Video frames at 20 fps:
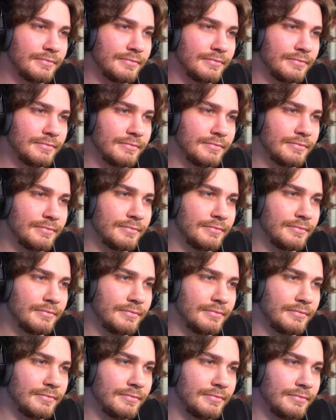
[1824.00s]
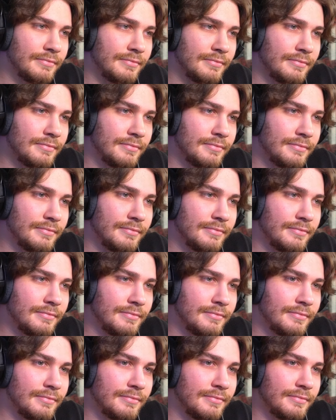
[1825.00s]

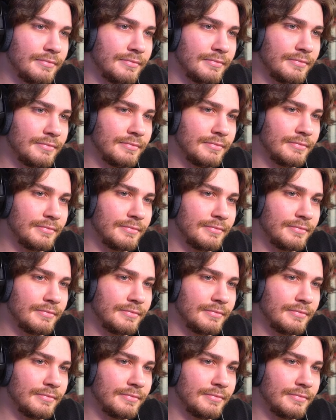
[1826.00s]
(silence)